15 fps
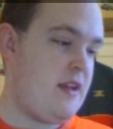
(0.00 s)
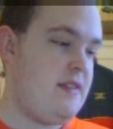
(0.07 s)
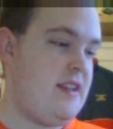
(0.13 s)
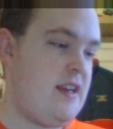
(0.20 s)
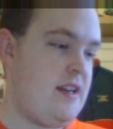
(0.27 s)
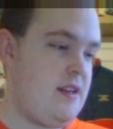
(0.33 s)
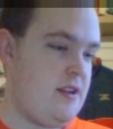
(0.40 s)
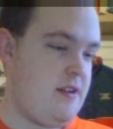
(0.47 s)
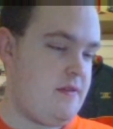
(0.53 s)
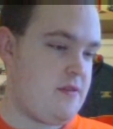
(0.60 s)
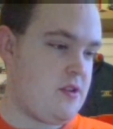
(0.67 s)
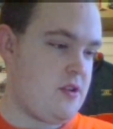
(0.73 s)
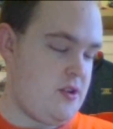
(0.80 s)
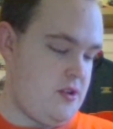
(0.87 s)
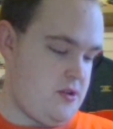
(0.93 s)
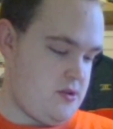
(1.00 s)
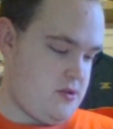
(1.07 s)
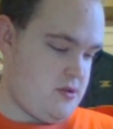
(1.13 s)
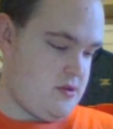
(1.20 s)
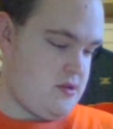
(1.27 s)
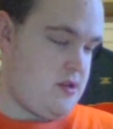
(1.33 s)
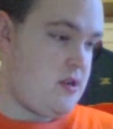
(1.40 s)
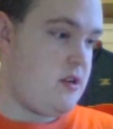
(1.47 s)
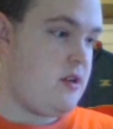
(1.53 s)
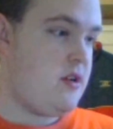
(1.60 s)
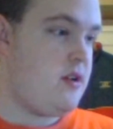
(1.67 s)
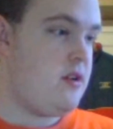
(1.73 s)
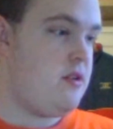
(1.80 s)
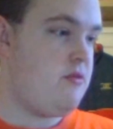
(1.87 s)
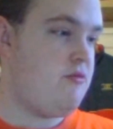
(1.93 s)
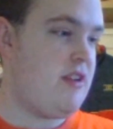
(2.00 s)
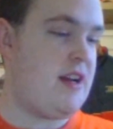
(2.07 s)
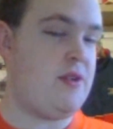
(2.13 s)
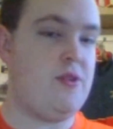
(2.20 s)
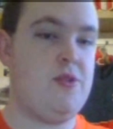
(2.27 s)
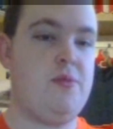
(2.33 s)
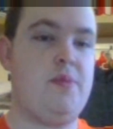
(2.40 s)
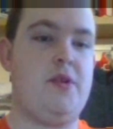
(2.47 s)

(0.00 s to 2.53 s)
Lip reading: Then you've got your roundup